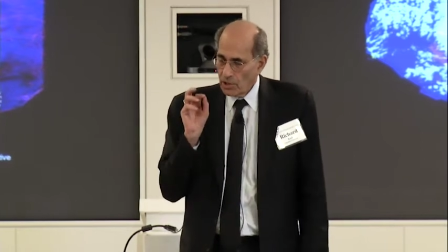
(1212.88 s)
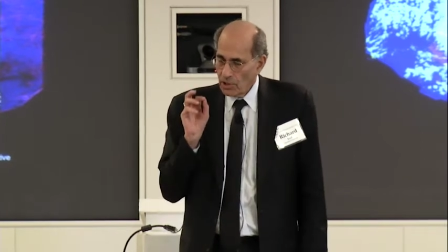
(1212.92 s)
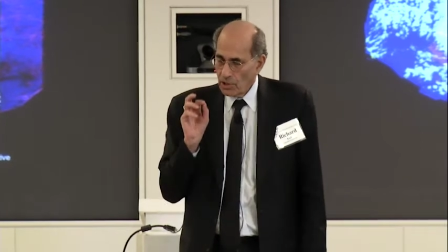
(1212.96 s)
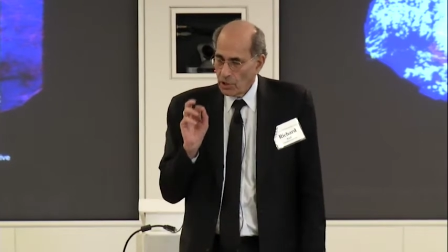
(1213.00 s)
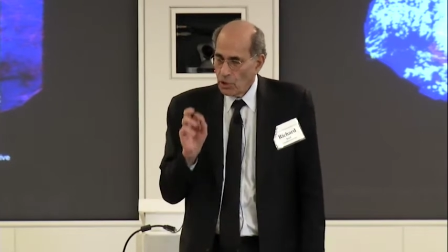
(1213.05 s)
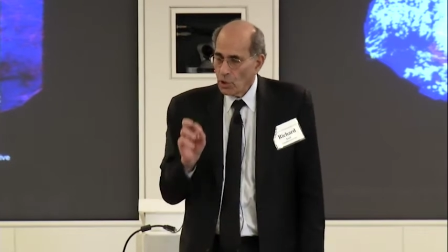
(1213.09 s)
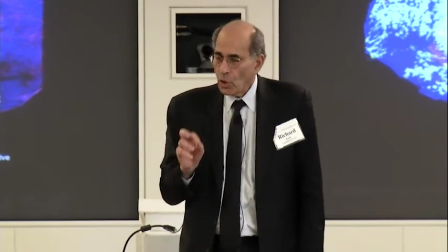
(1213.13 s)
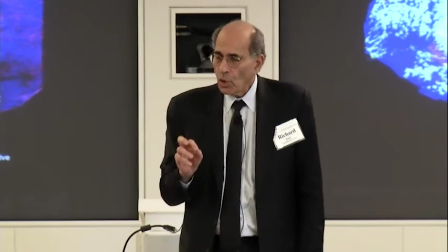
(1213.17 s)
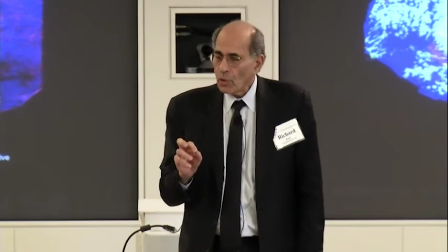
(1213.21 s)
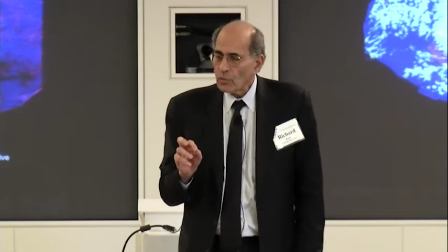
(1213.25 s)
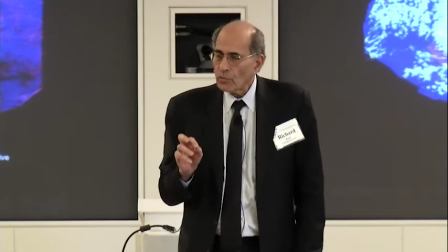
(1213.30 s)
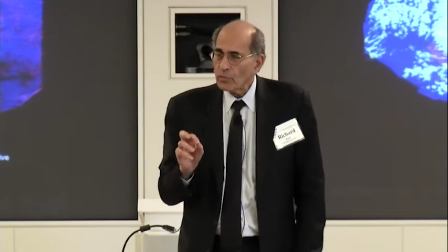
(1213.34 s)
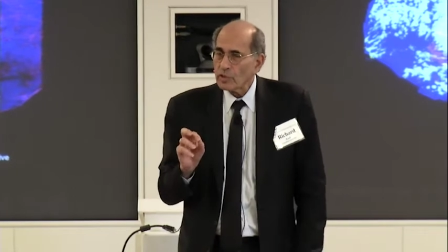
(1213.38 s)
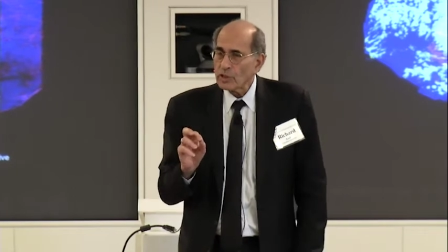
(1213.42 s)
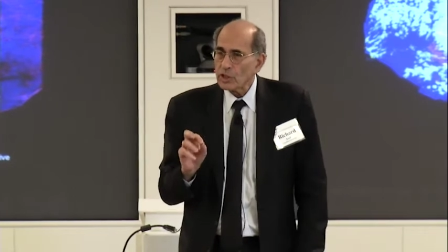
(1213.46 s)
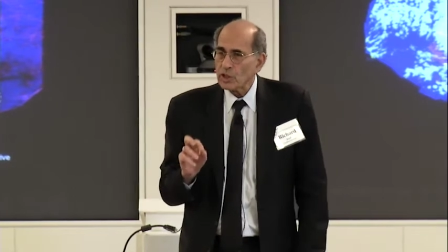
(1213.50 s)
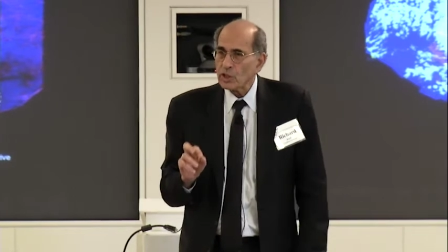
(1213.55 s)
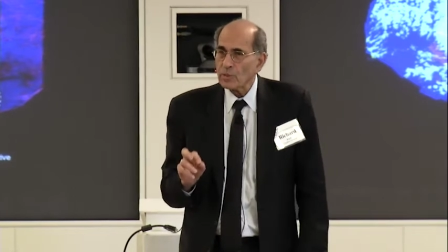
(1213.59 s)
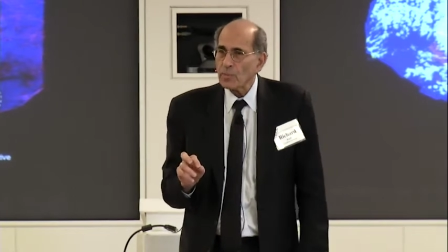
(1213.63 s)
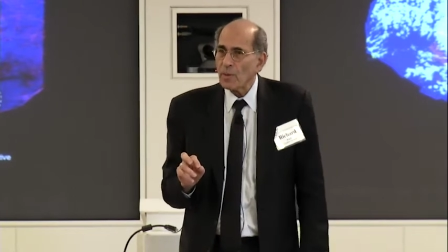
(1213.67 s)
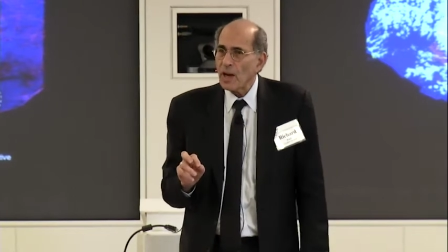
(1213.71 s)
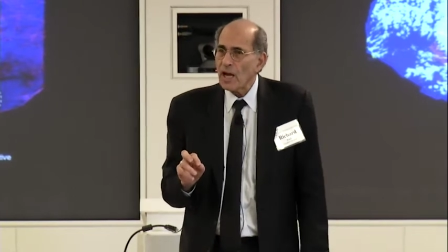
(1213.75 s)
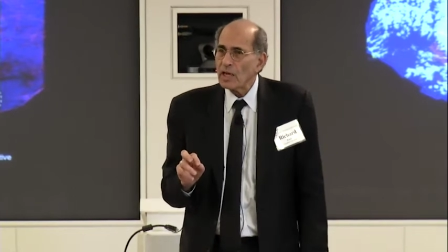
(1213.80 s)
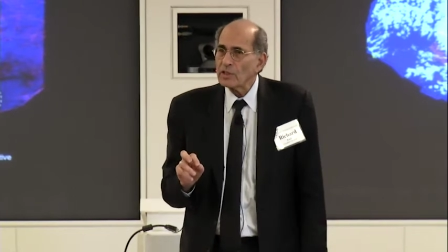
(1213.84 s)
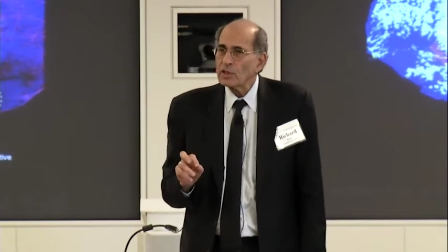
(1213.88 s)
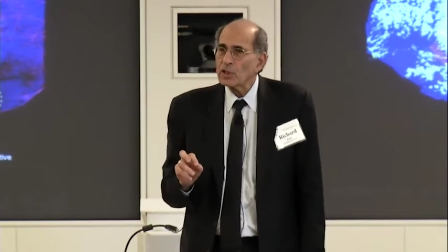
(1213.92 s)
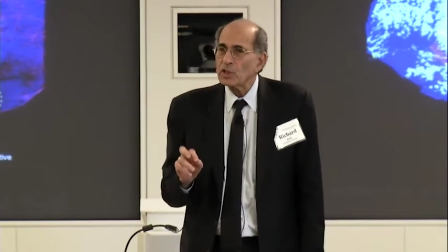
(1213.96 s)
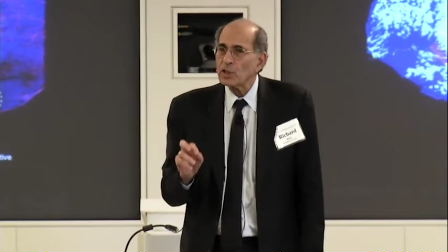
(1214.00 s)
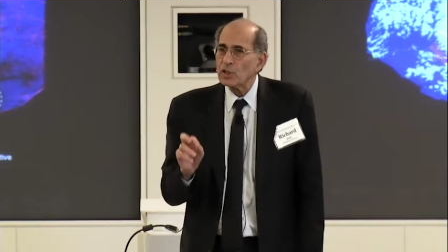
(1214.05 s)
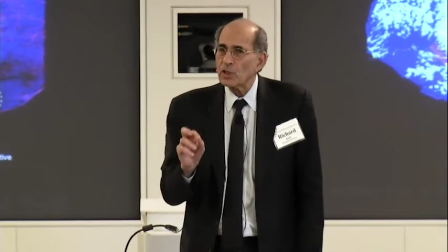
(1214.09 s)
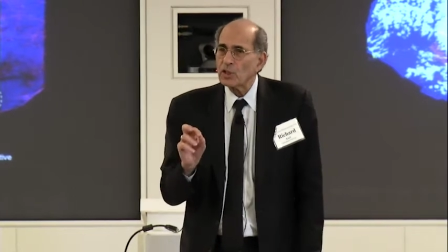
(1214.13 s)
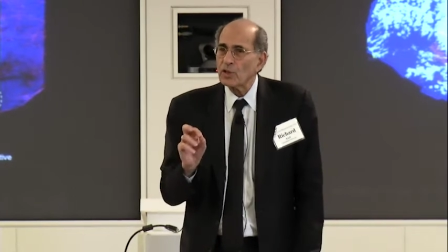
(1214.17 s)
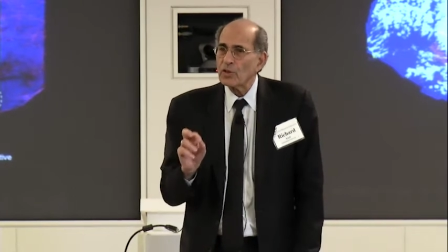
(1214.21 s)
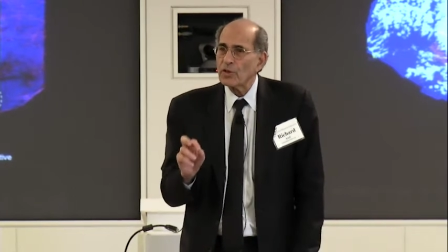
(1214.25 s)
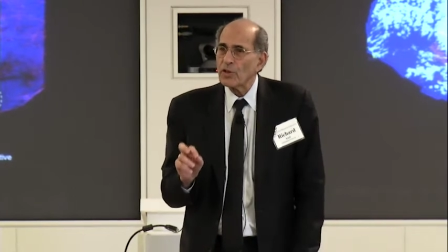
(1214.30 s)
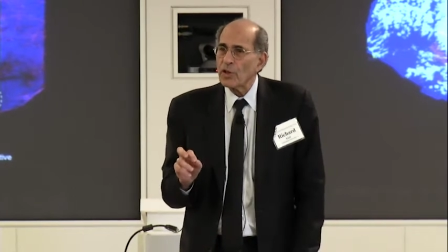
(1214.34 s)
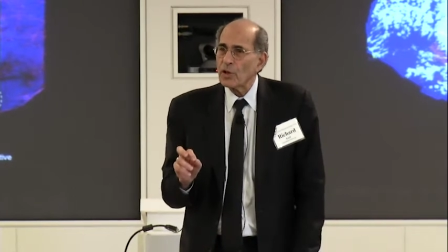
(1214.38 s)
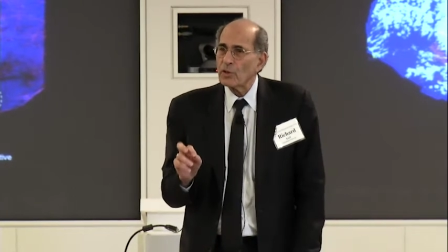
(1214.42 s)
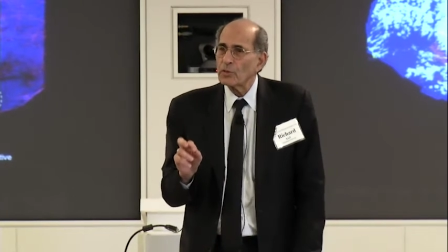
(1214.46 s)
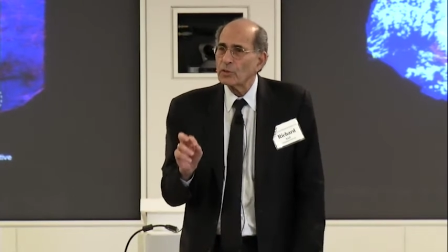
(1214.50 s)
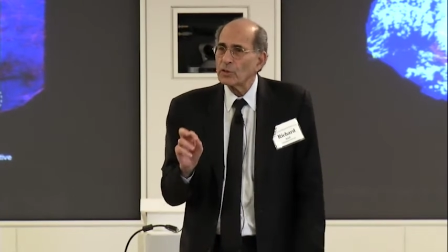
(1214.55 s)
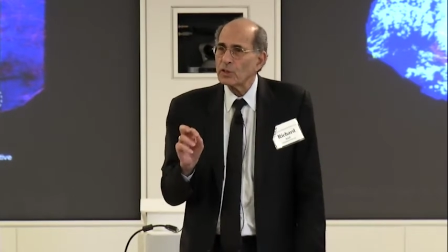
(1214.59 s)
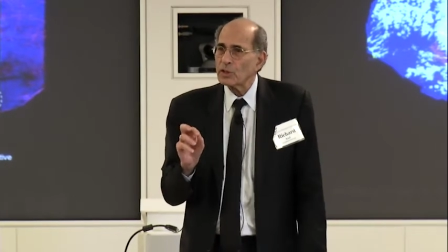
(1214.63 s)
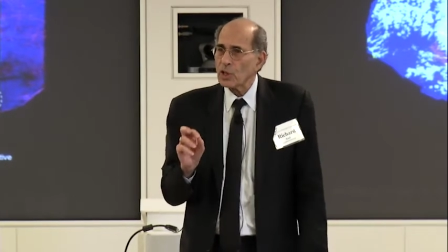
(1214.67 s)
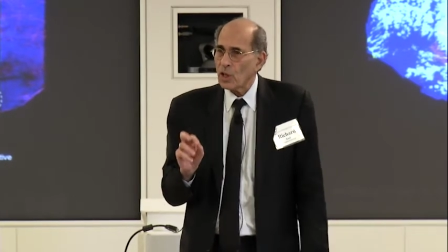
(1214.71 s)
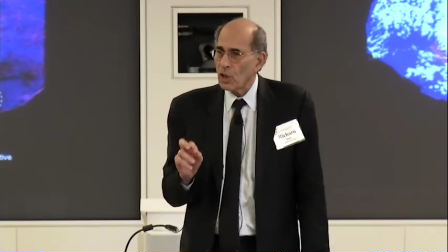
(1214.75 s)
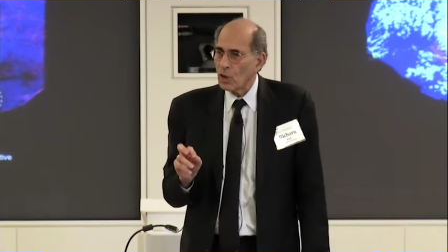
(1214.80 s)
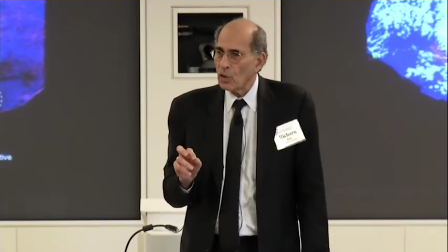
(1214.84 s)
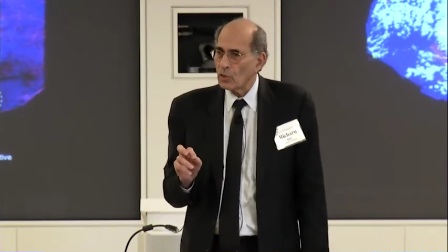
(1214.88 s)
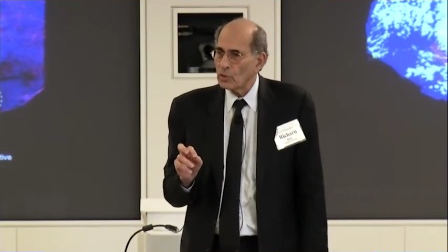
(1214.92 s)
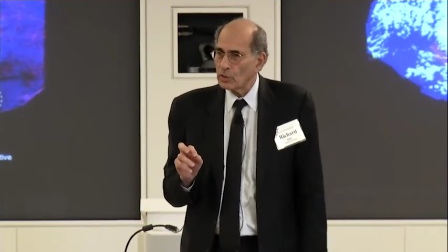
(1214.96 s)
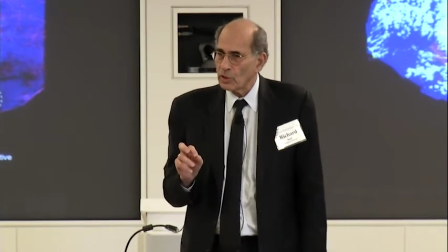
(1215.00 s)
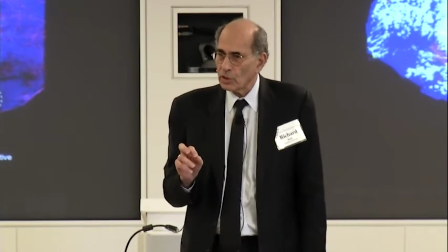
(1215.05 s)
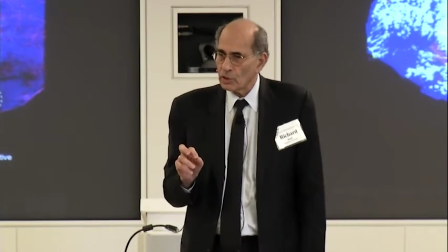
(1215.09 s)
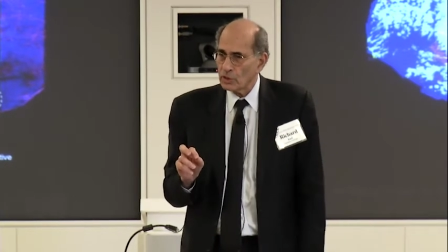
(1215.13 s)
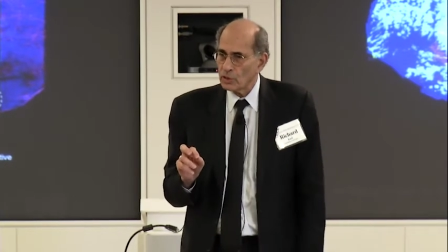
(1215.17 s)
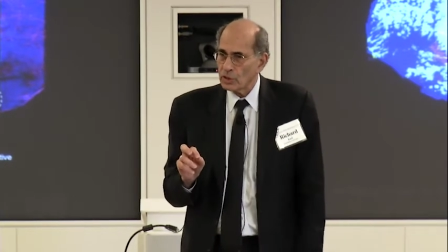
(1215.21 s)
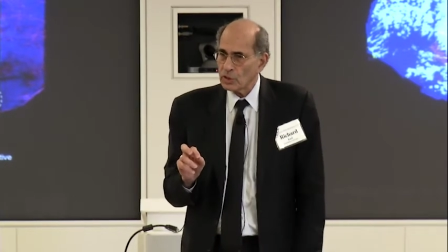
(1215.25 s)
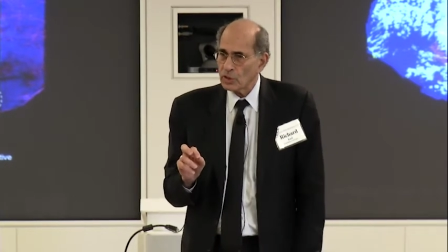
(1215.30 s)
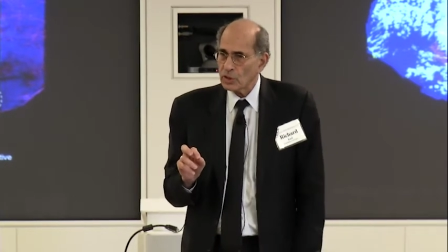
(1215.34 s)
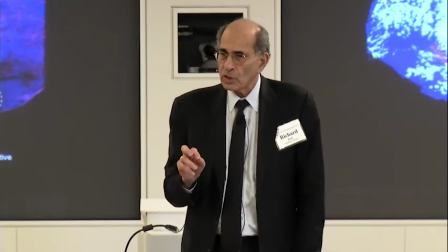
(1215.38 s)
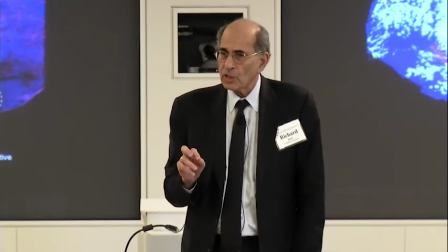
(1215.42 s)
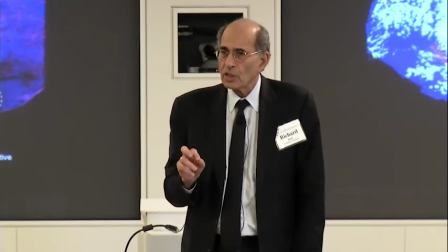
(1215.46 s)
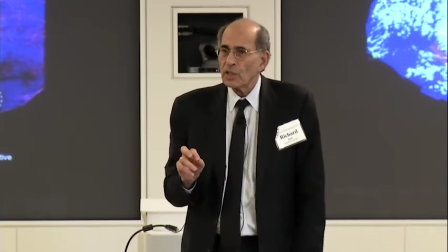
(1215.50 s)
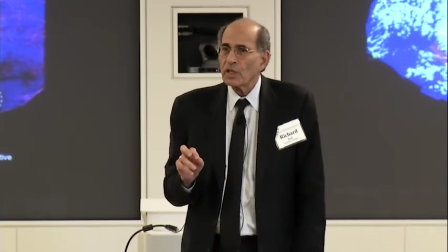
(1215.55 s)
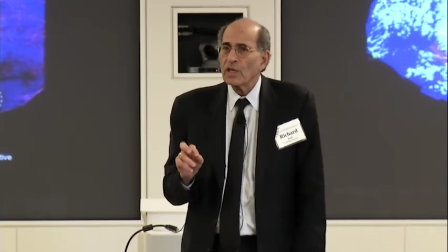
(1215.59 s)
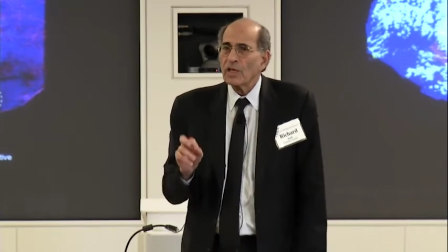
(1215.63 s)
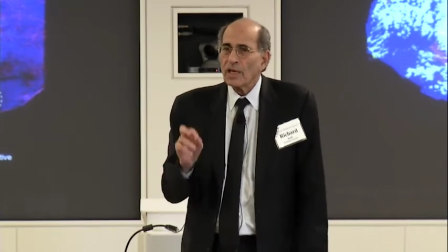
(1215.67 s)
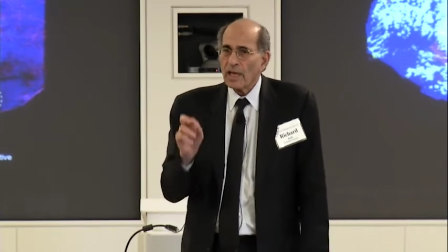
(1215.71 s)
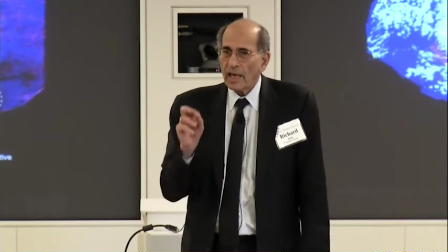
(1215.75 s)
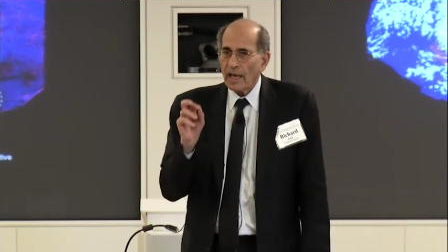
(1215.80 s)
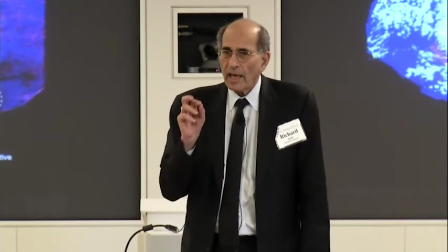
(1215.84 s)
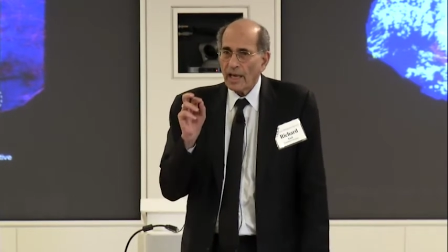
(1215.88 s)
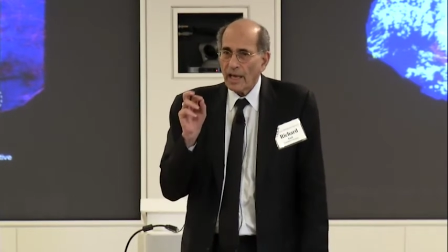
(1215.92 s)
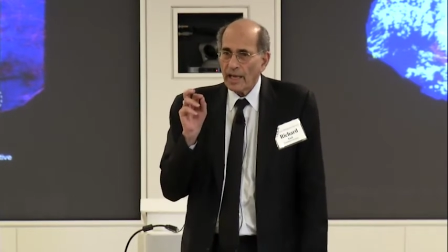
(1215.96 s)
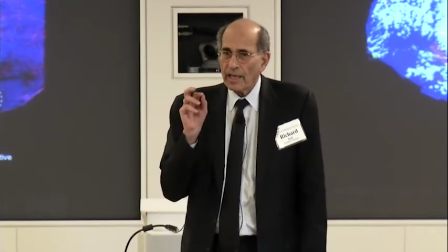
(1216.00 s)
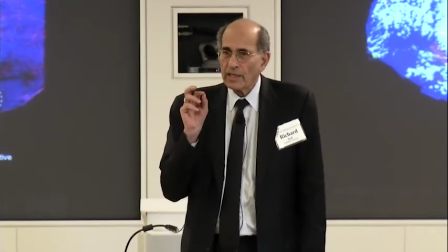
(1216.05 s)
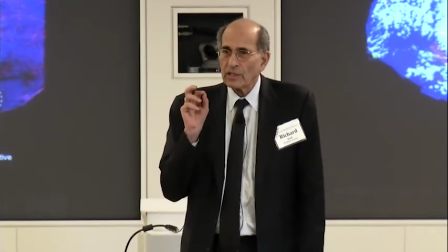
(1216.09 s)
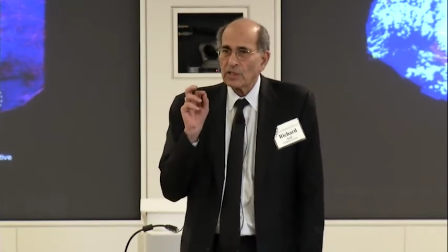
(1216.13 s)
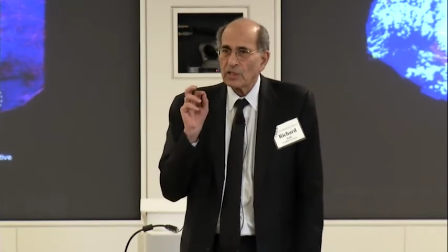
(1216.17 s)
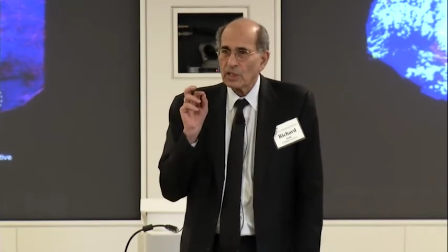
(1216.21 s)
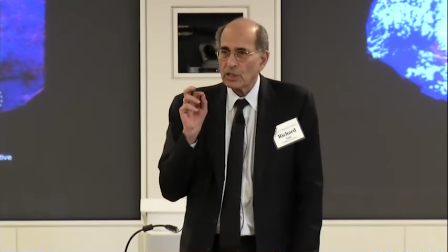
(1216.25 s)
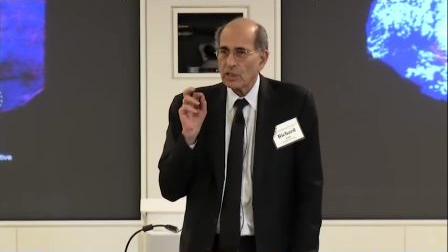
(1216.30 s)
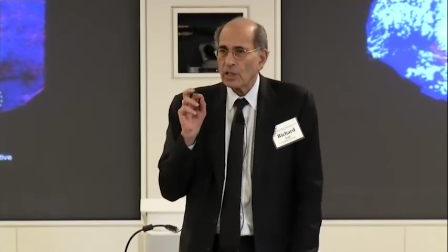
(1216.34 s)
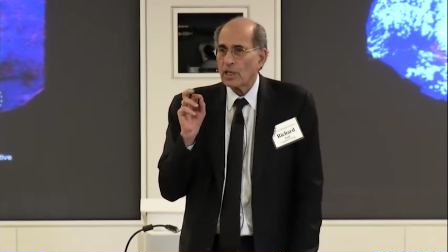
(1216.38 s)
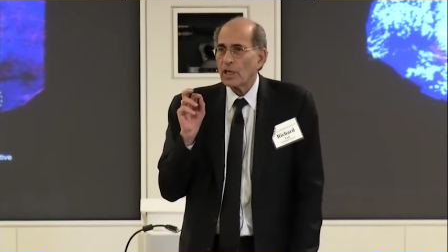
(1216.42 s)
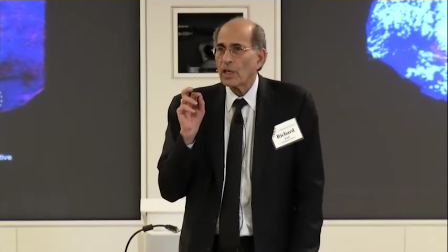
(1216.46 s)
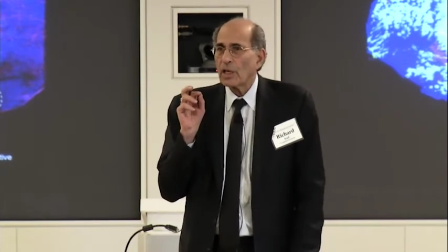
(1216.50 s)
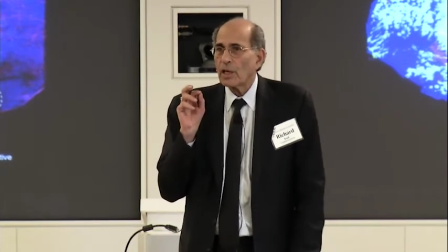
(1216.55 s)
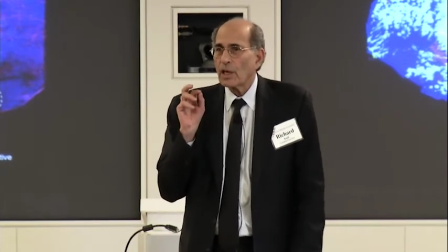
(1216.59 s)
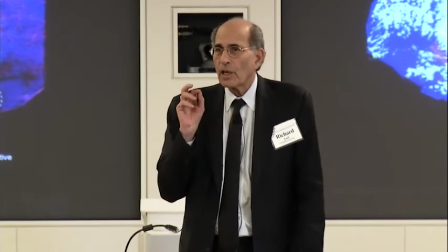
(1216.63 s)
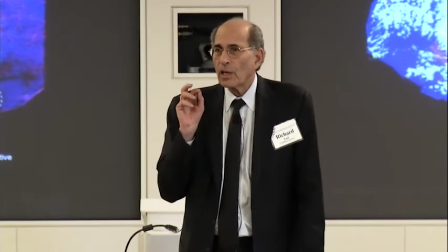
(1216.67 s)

Your response to those odors is